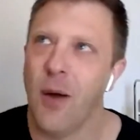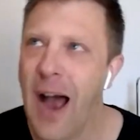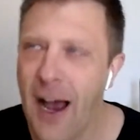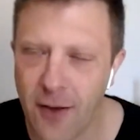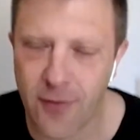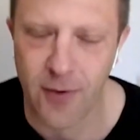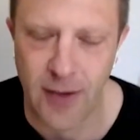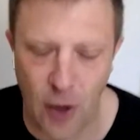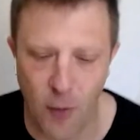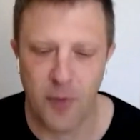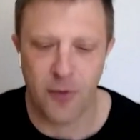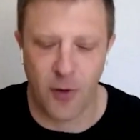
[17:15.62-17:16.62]
ask for
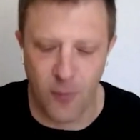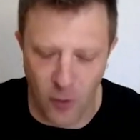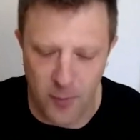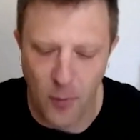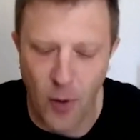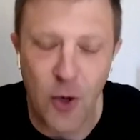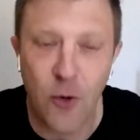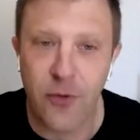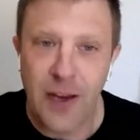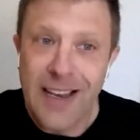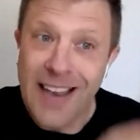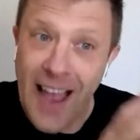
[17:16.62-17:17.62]
help and so forth. But what you'll
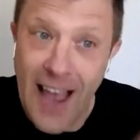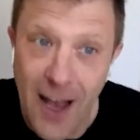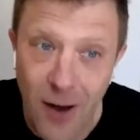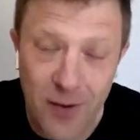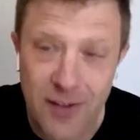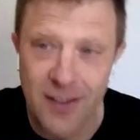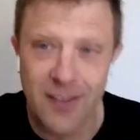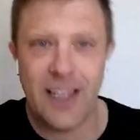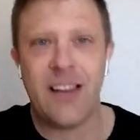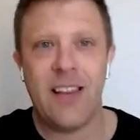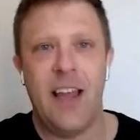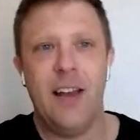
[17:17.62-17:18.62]
see now is a
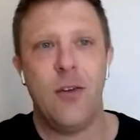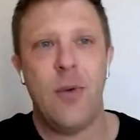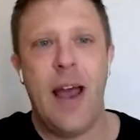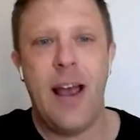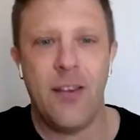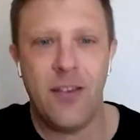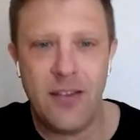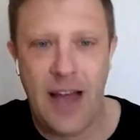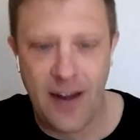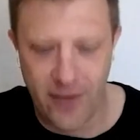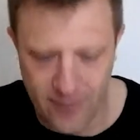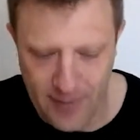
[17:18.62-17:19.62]
link there to our
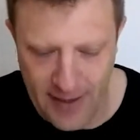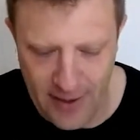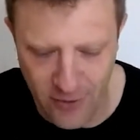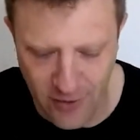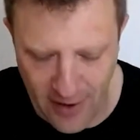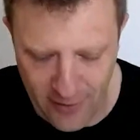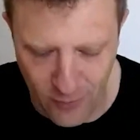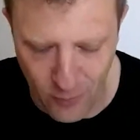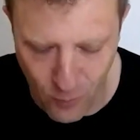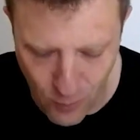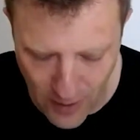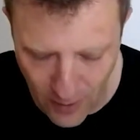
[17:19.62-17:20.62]
status page
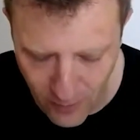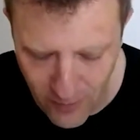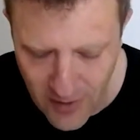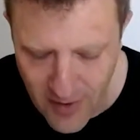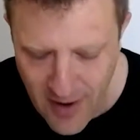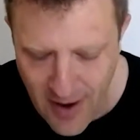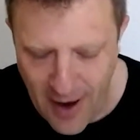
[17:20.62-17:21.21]
as well.